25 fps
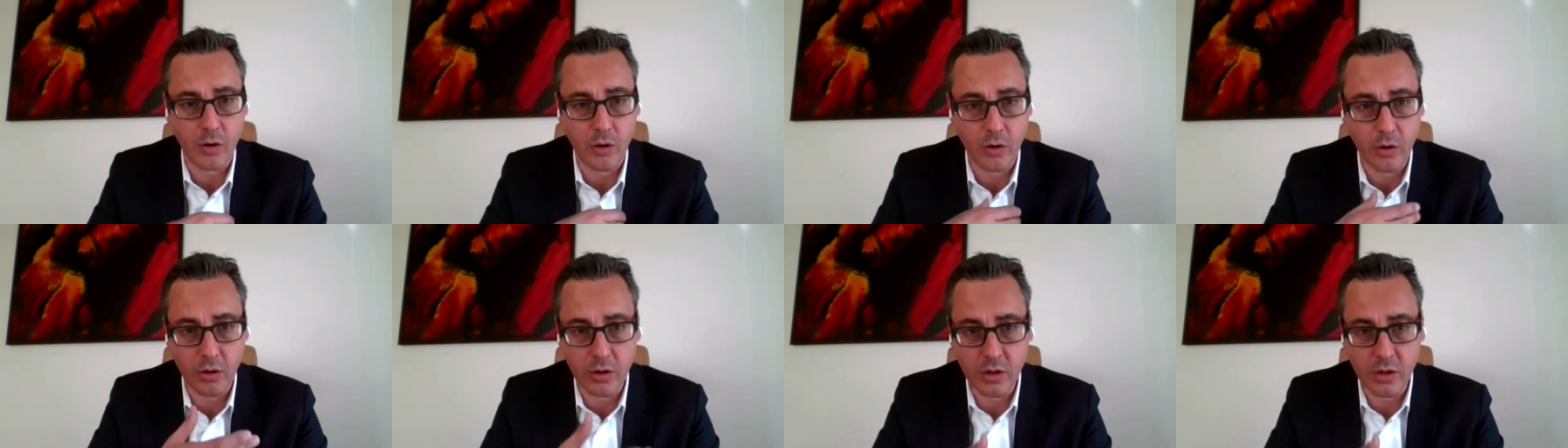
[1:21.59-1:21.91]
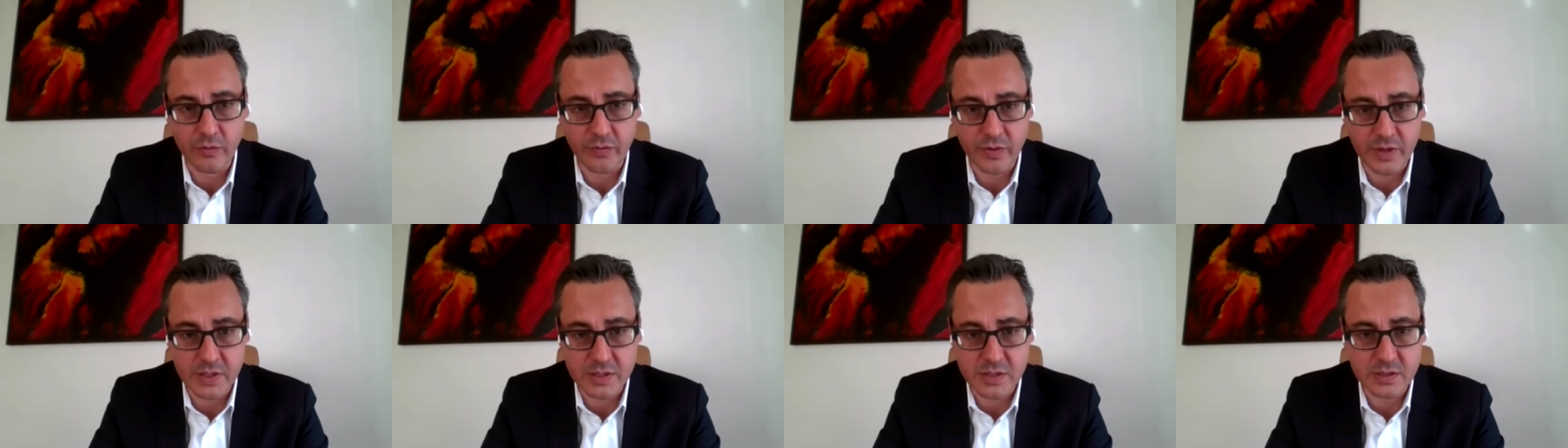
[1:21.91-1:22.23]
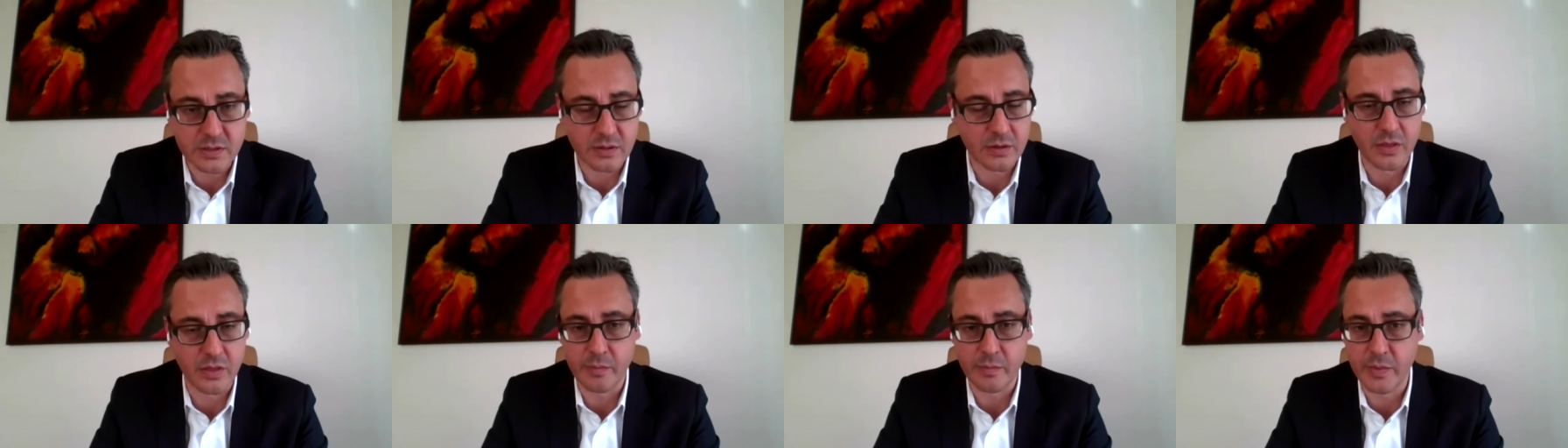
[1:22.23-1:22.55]
All of
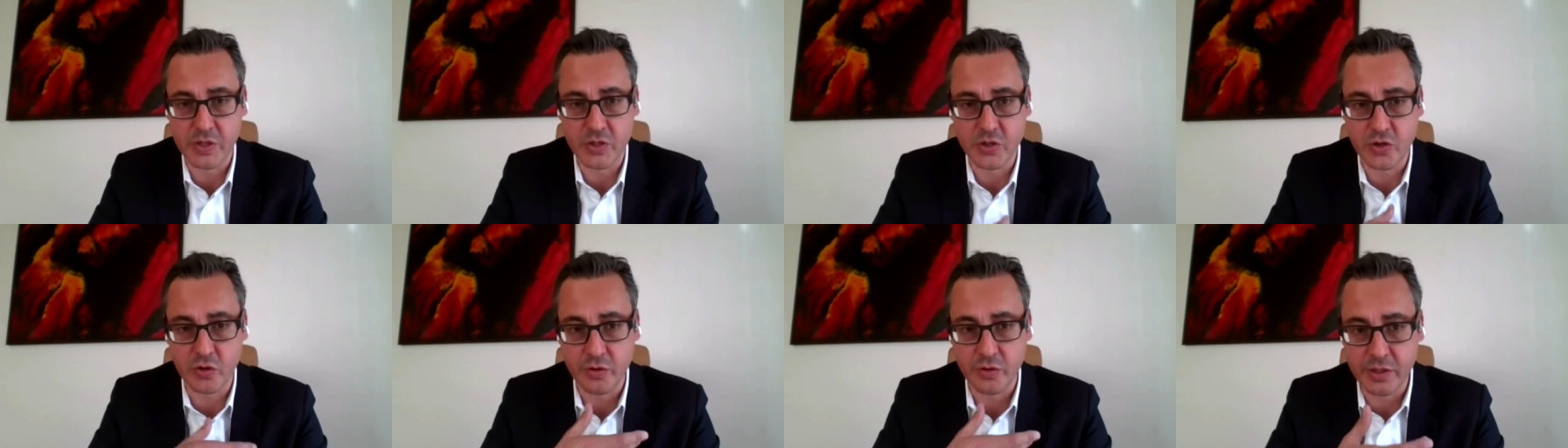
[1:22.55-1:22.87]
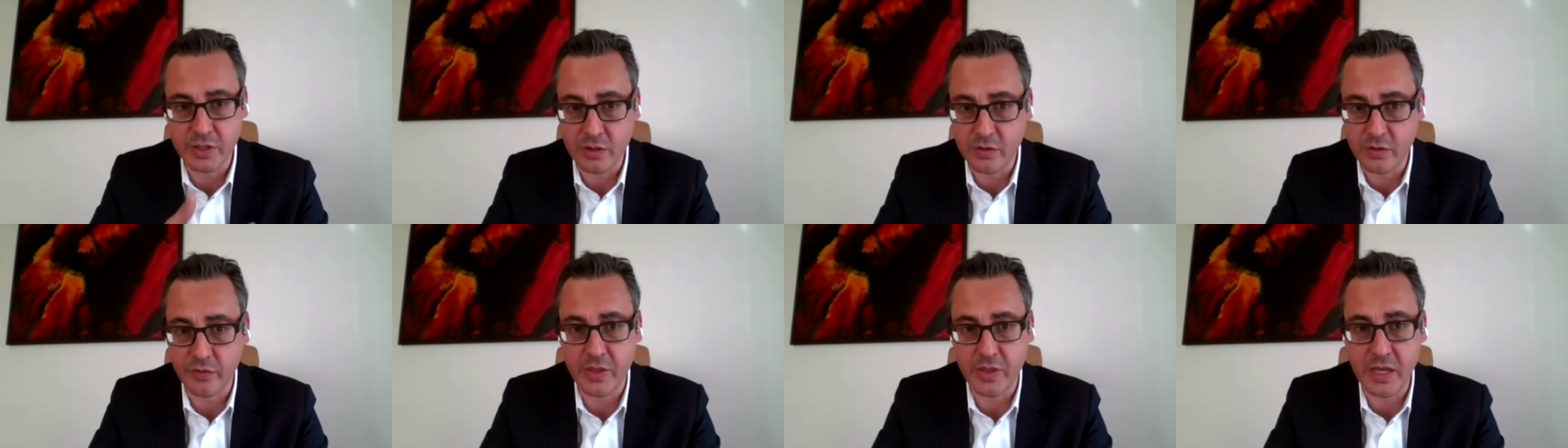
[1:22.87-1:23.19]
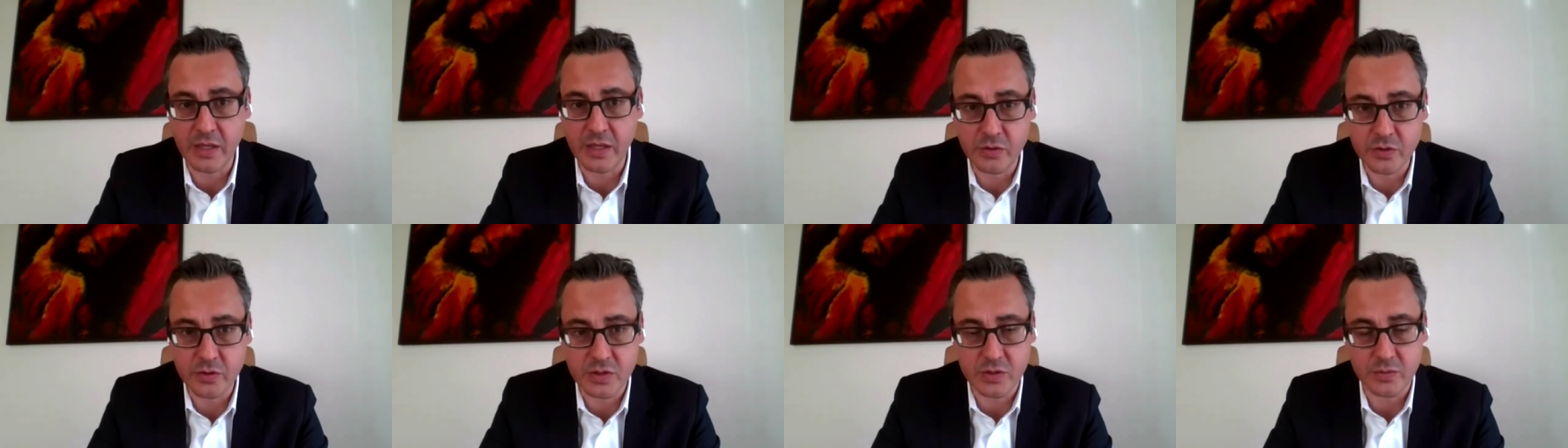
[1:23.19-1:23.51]
us, or the majority of
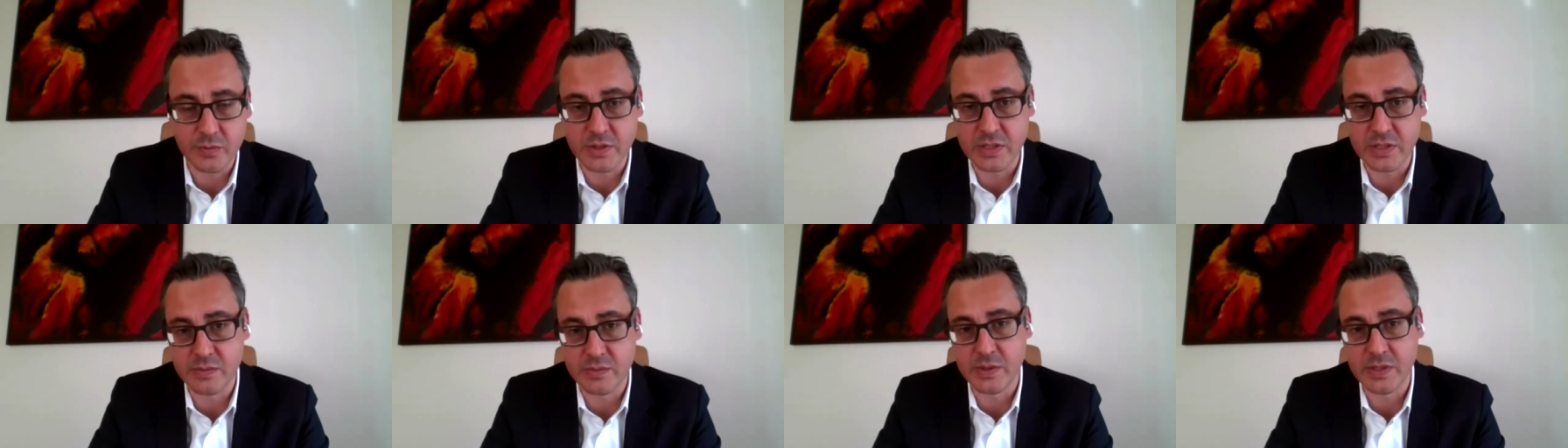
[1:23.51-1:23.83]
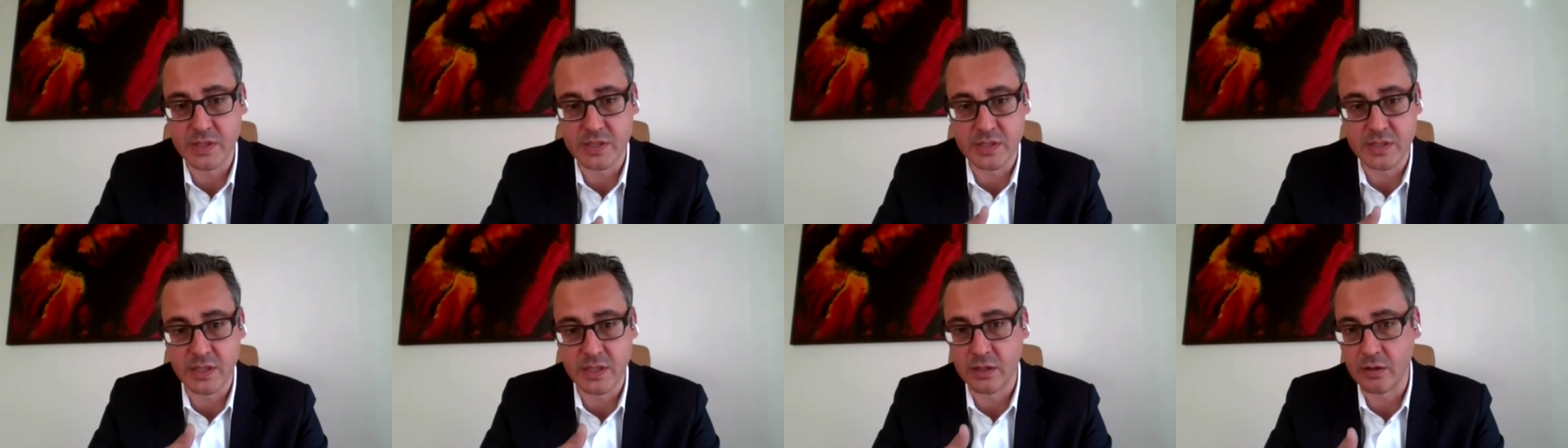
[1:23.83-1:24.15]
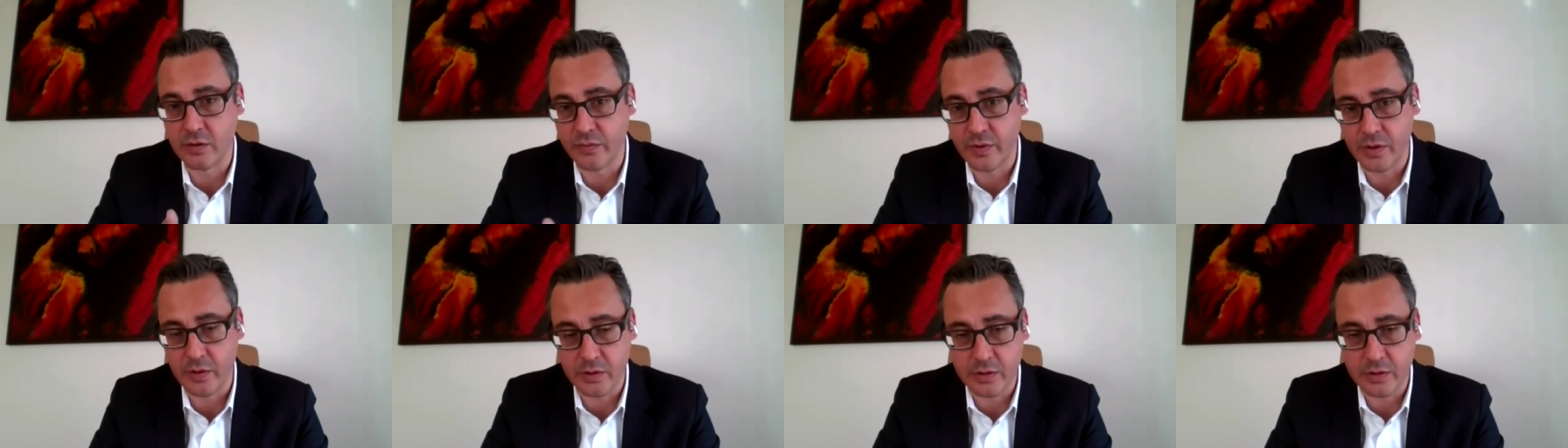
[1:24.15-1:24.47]
the industries we are
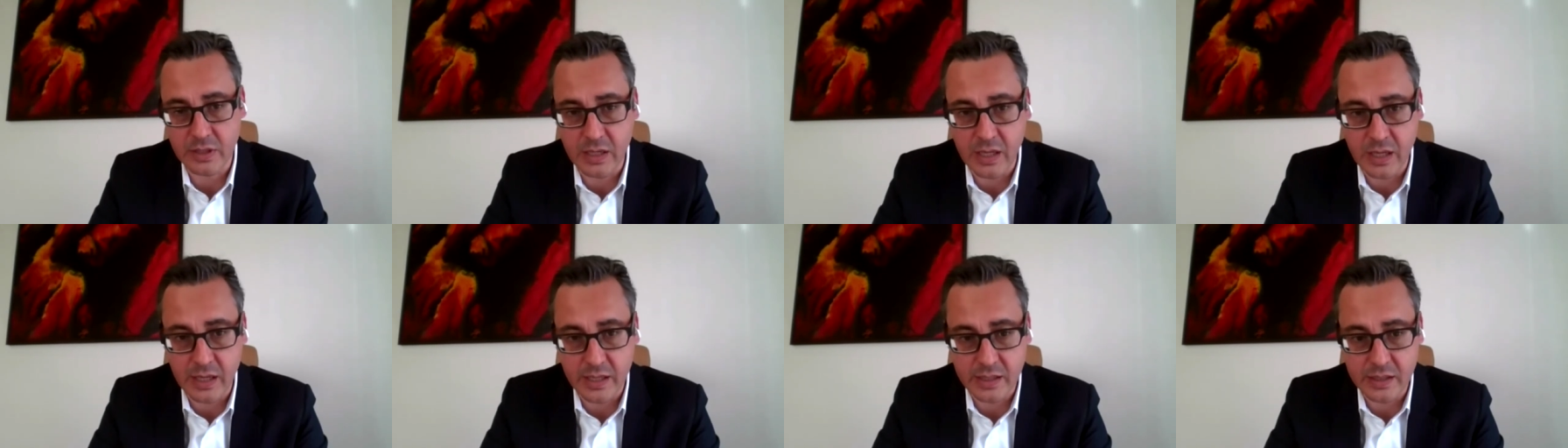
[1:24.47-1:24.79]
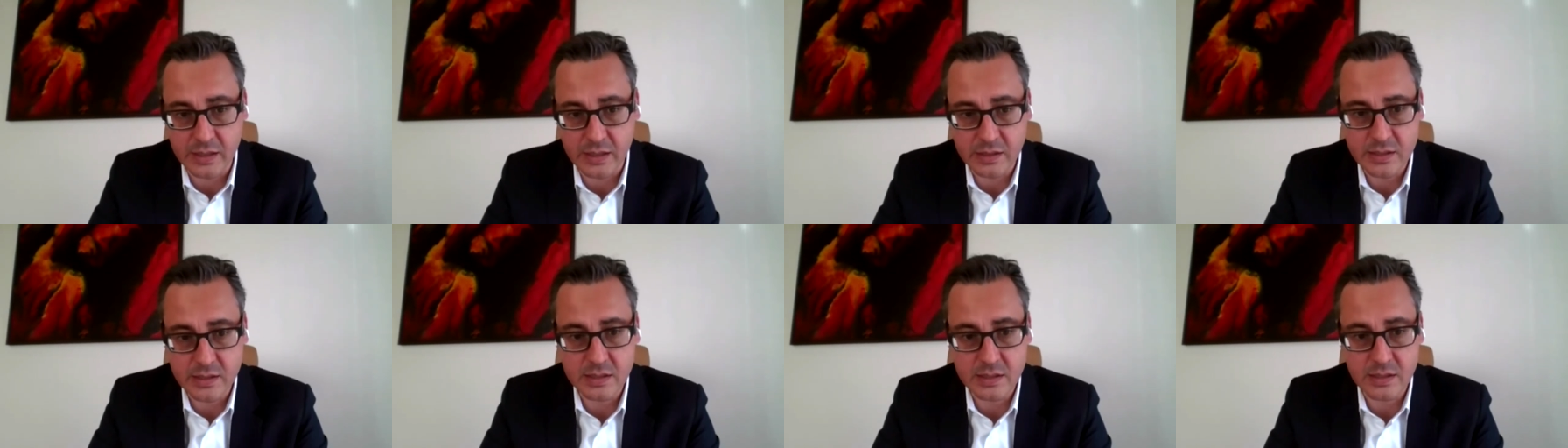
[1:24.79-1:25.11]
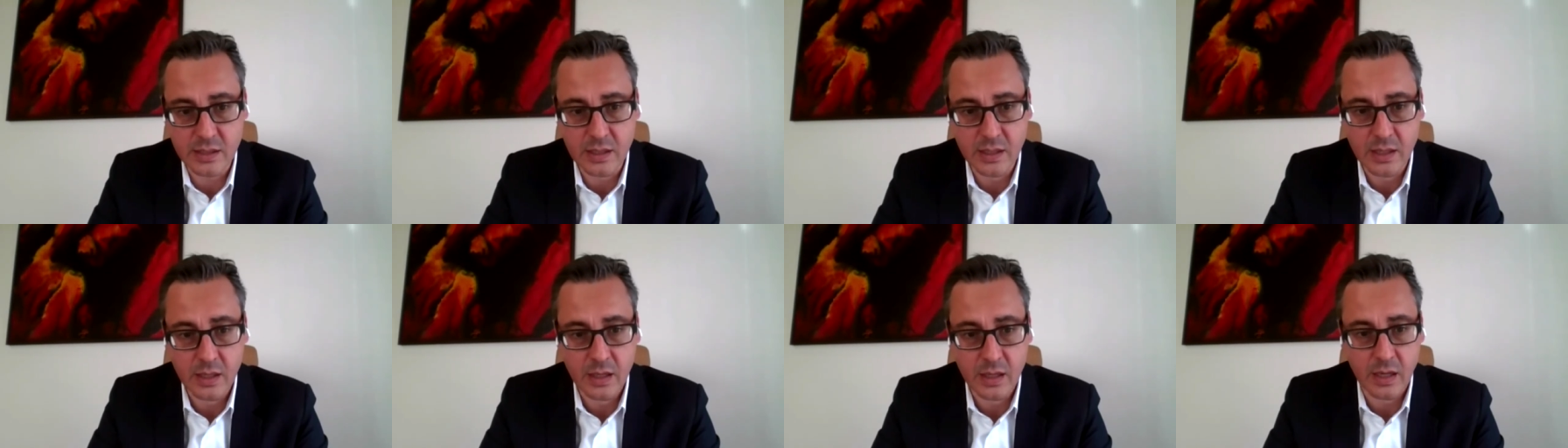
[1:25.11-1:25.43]
seeing of our
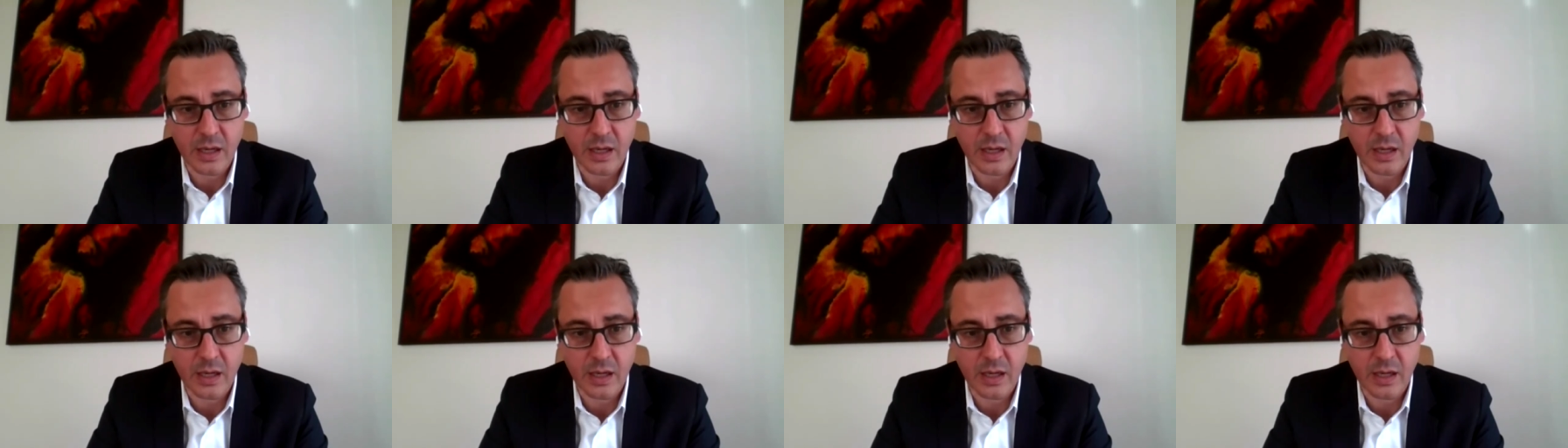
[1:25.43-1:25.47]
clients,